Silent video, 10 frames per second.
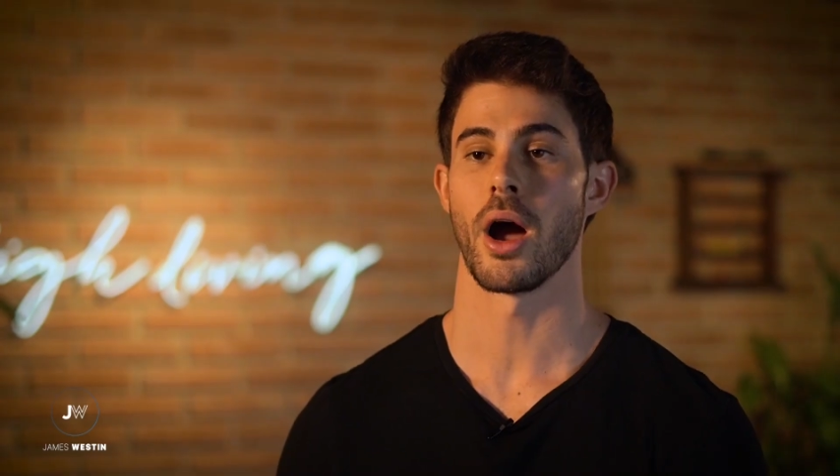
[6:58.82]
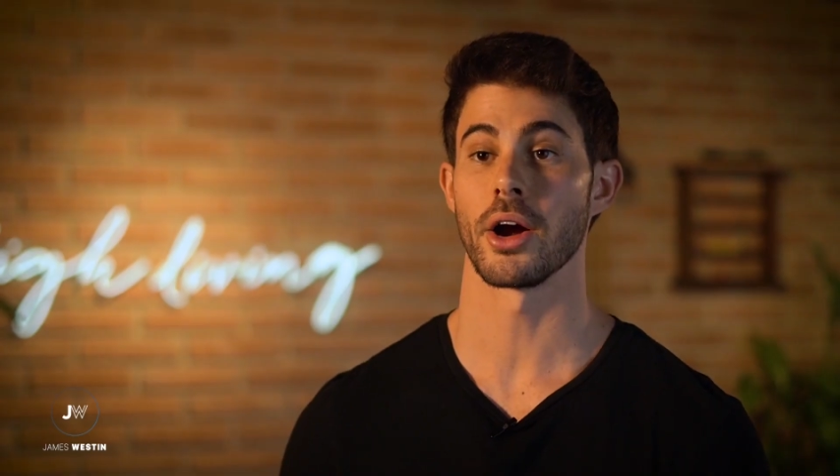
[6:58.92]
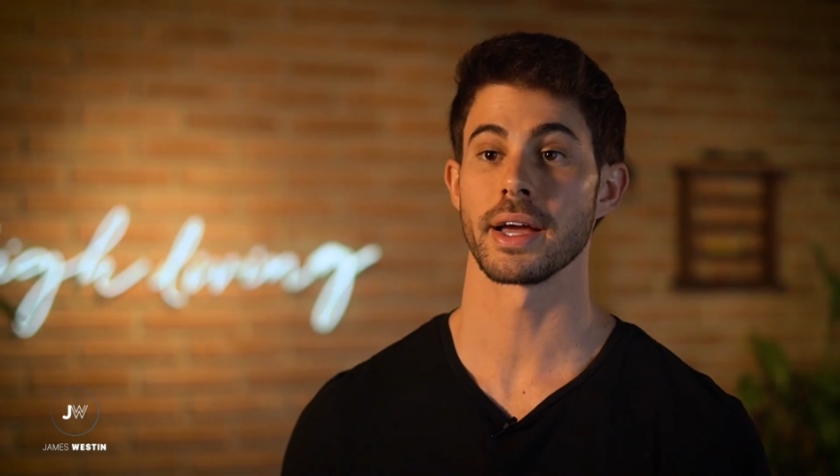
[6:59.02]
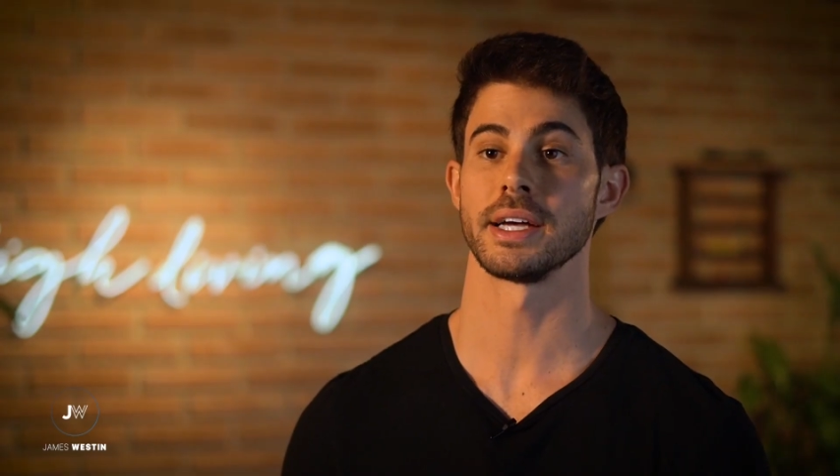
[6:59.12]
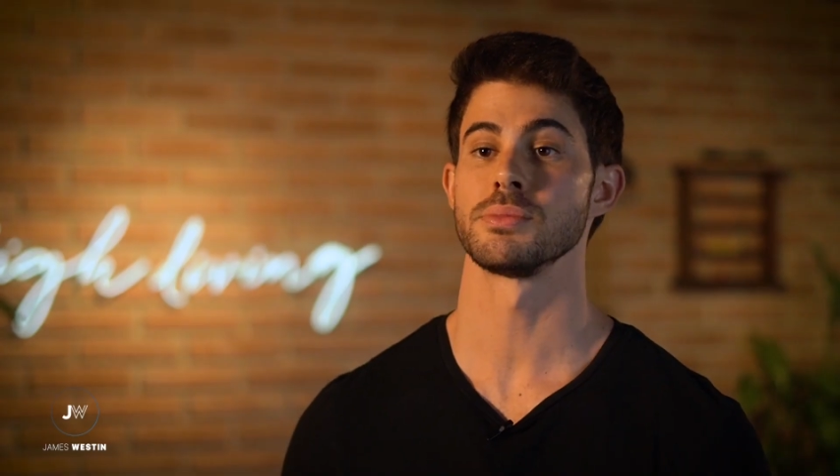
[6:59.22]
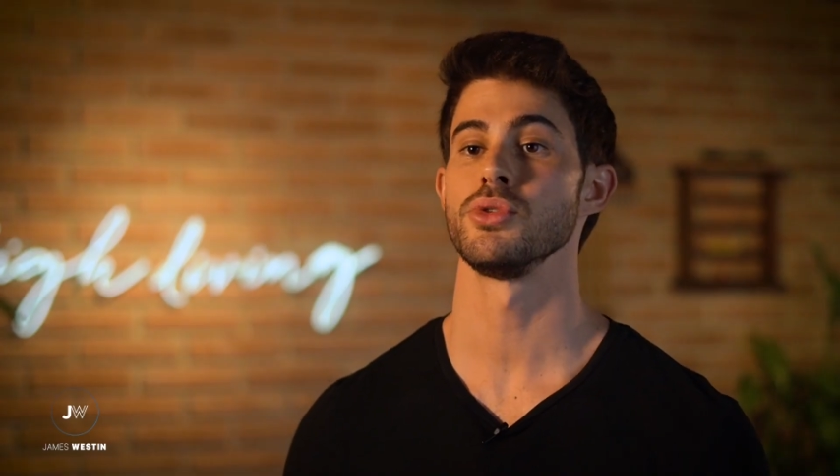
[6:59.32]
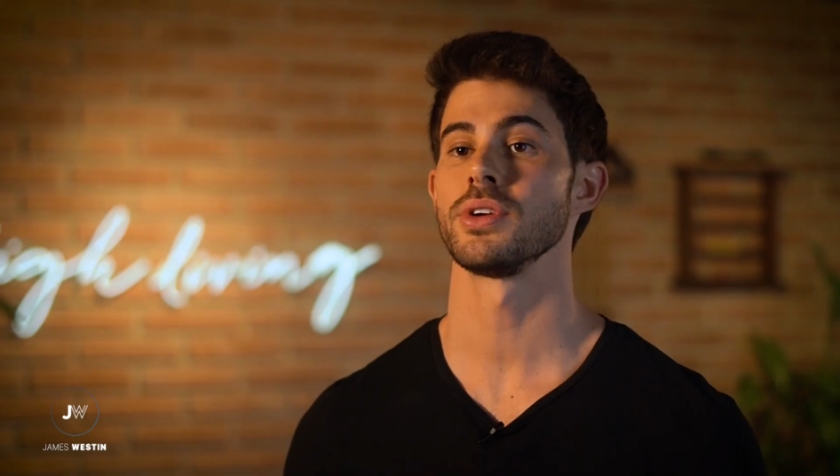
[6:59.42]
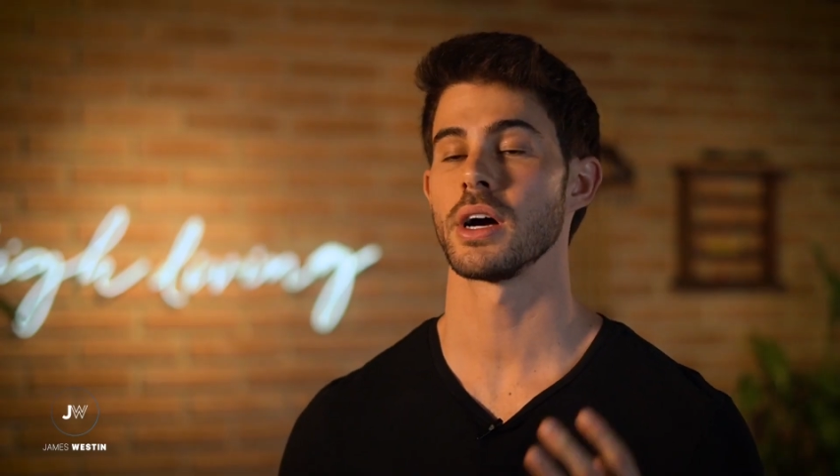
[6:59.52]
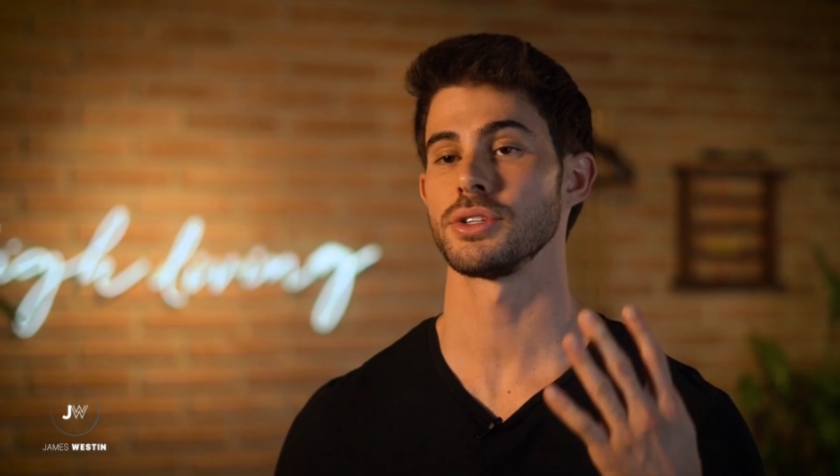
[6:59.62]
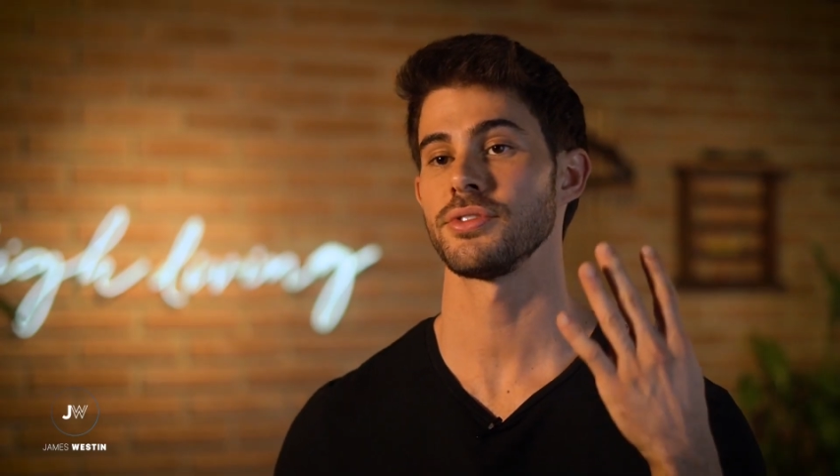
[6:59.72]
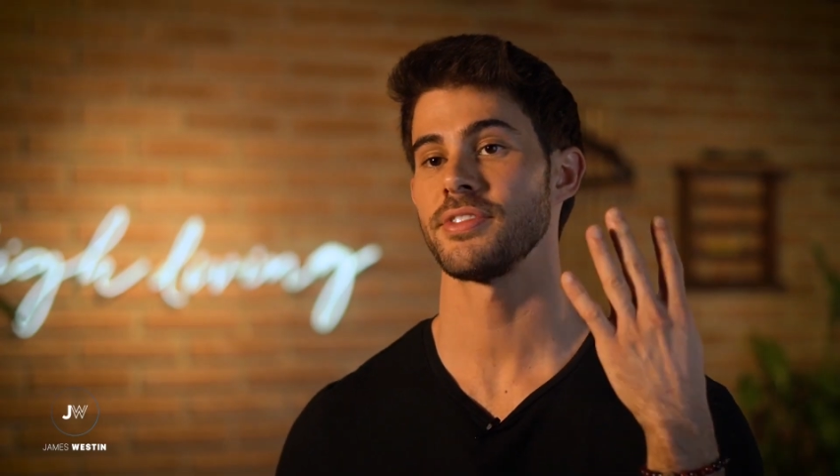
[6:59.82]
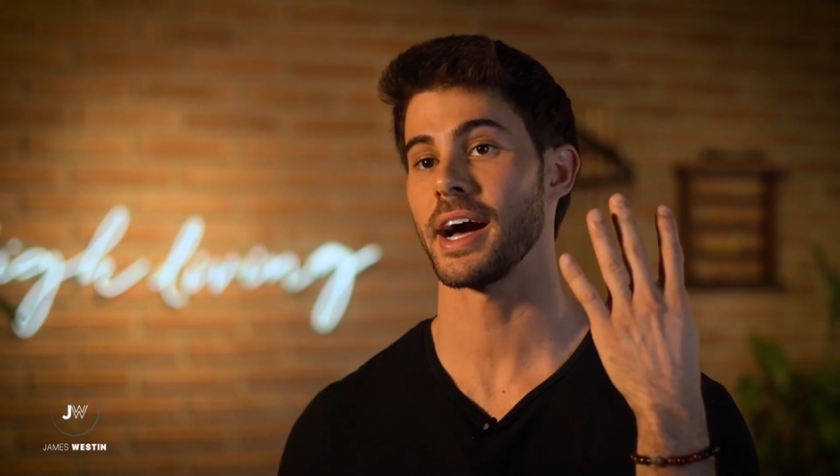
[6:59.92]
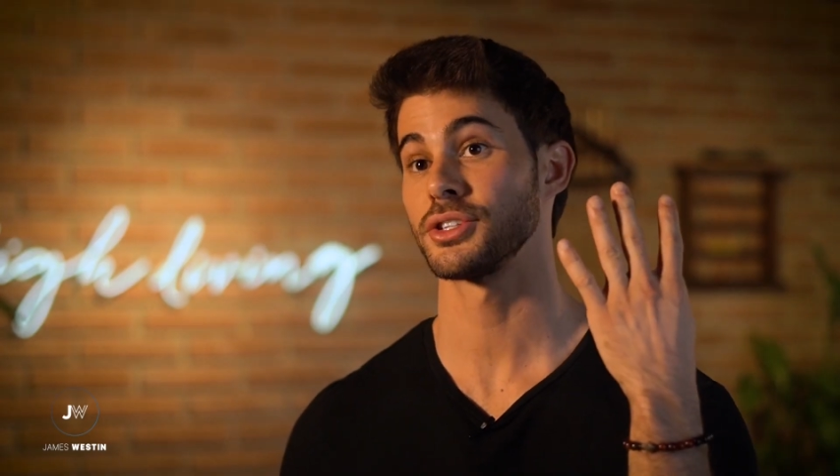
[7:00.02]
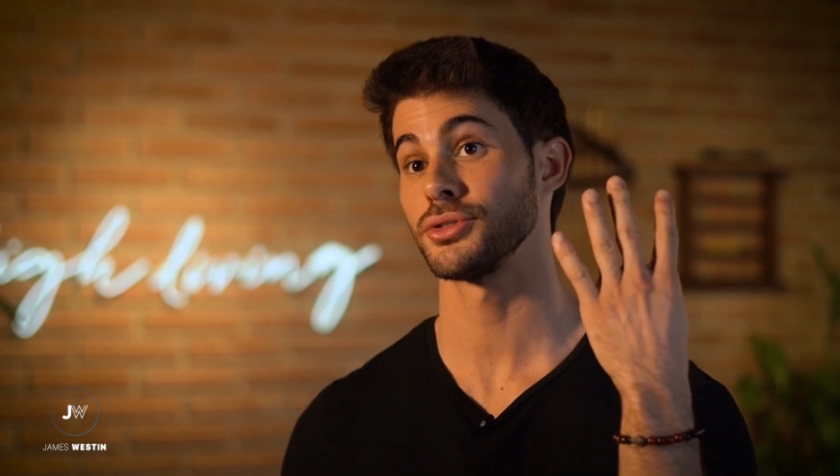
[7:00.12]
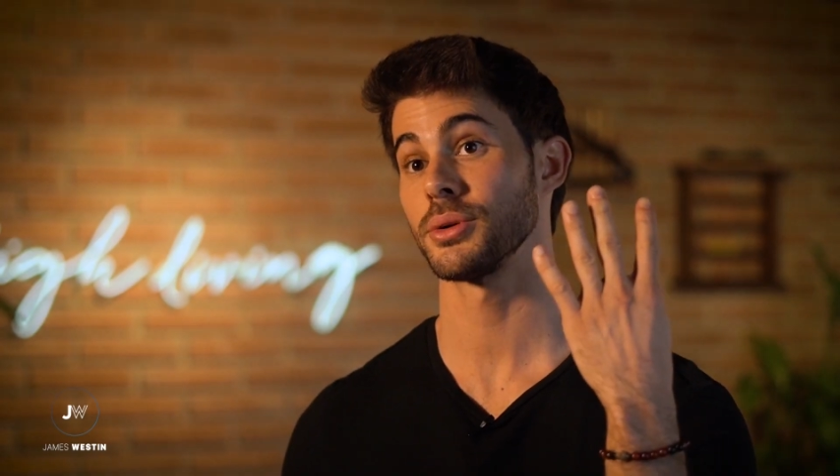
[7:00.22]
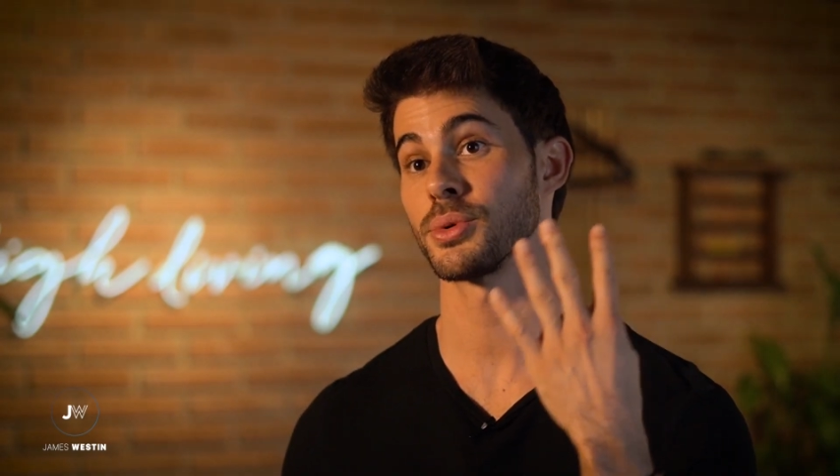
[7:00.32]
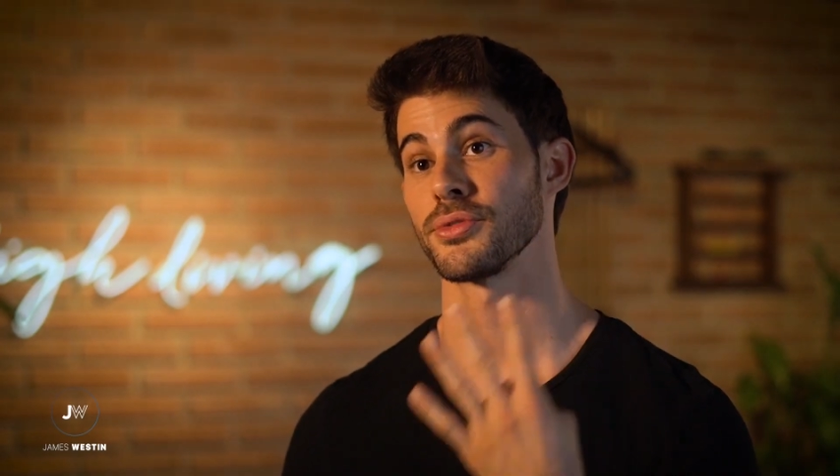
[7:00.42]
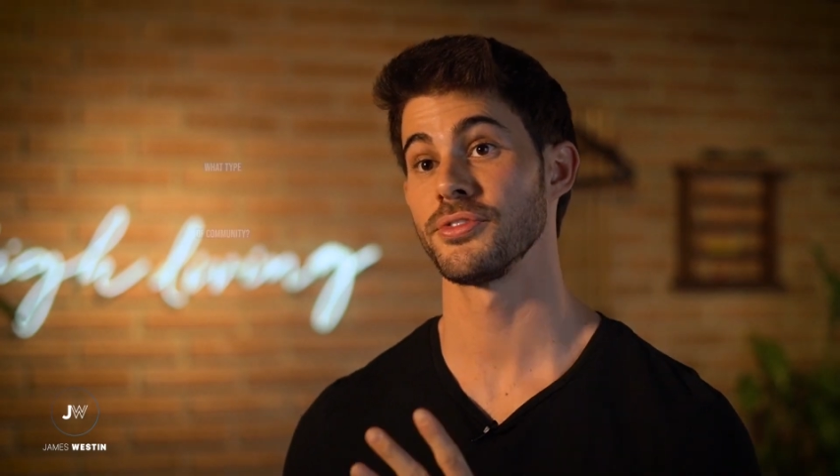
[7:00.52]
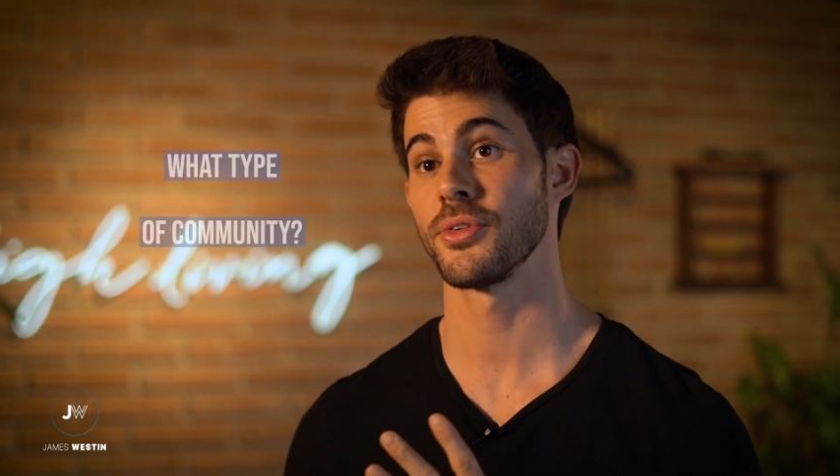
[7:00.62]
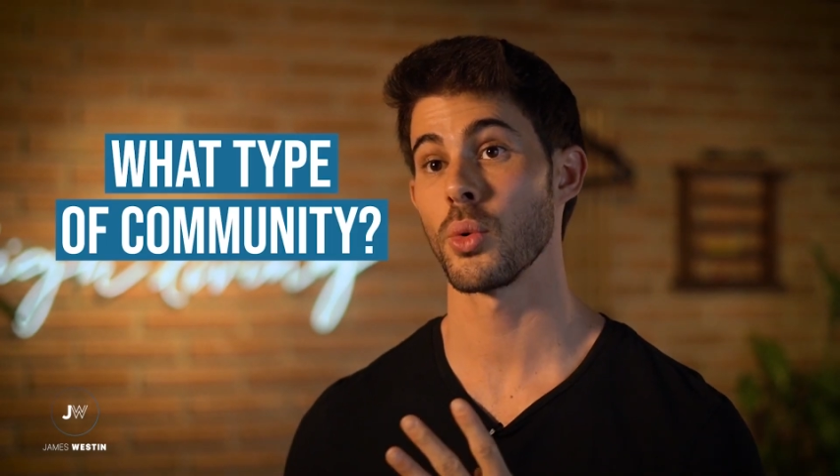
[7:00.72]
All right, guys, moving on to factor number
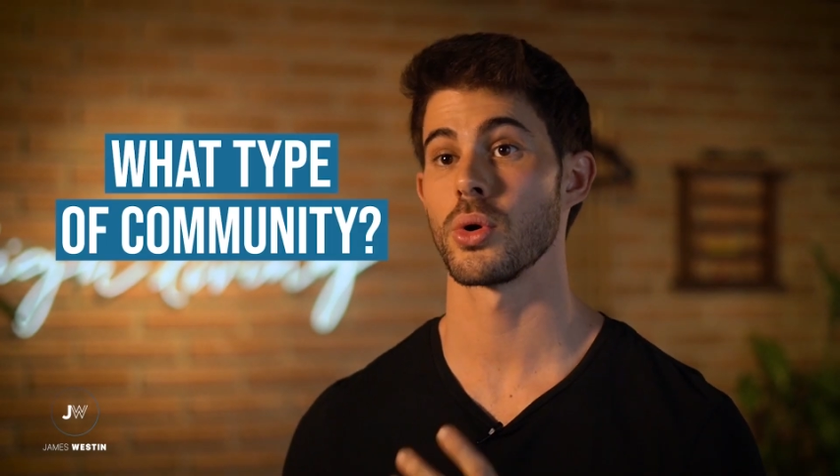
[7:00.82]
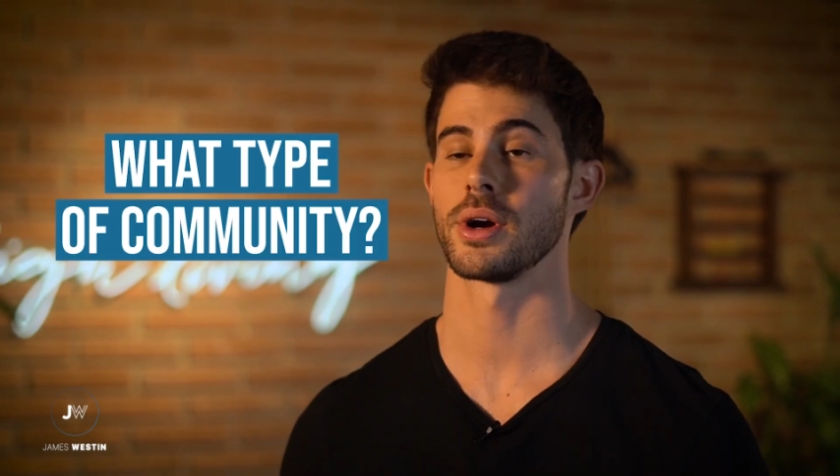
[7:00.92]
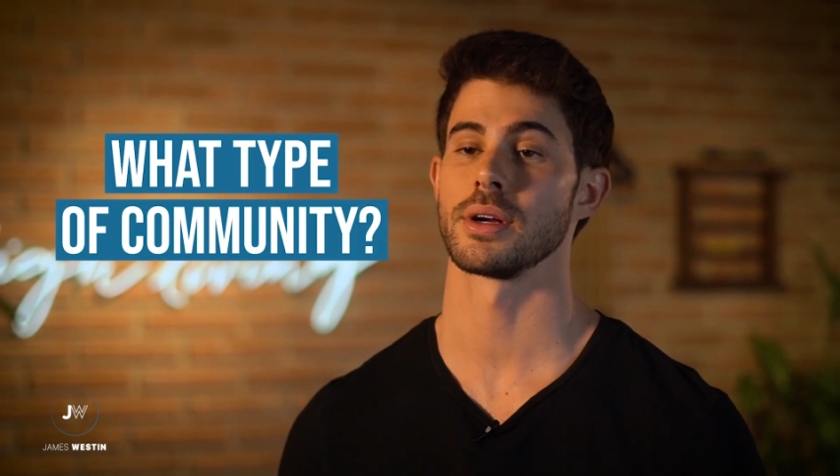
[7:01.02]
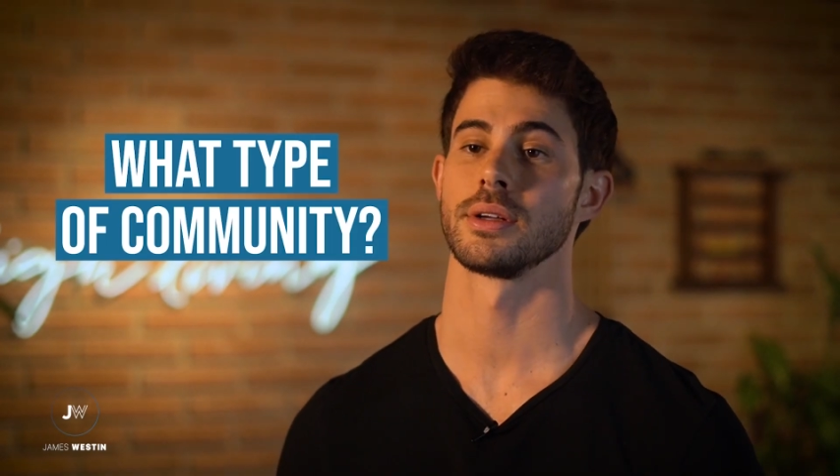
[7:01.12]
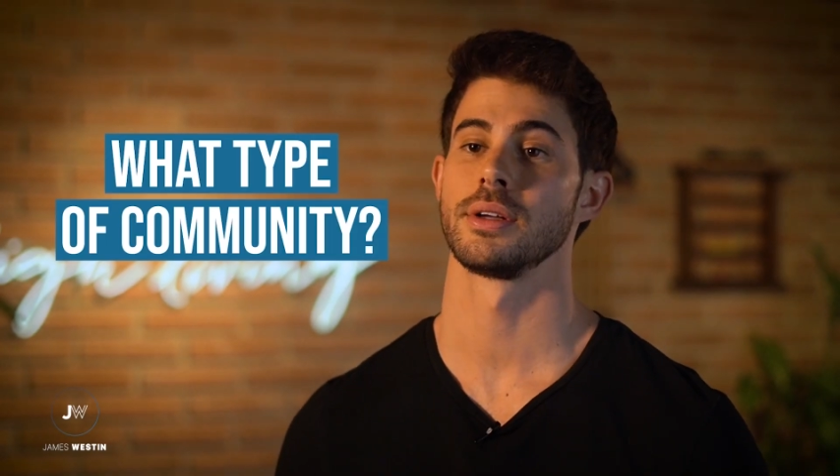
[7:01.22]
4.